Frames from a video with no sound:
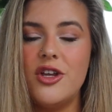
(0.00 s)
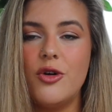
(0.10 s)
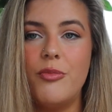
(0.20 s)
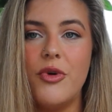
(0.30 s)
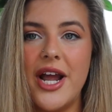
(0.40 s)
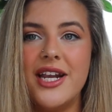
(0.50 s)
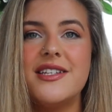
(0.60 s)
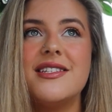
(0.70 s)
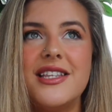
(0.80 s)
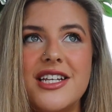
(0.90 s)
Your brain
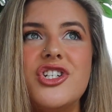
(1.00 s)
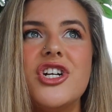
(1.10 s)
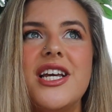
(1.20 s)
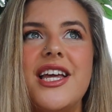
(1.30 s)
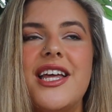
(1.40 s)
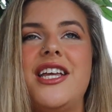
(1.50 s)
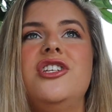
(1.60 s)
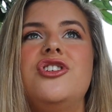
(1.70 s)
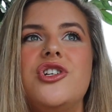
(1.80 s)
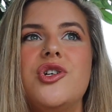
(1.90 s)
is literally
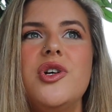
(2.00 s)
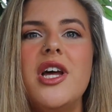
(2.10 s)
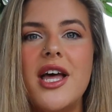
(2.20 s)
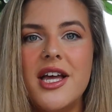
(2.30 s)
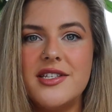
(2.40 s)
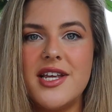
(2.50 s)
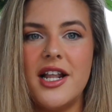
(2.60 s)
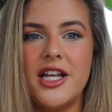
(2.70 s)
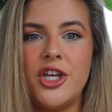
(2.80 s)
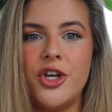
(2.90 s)
against you,
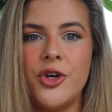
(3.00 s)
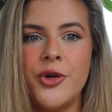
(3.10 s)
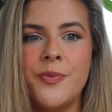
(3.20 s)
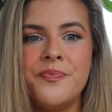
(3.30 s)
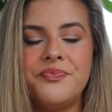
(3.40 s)
telling you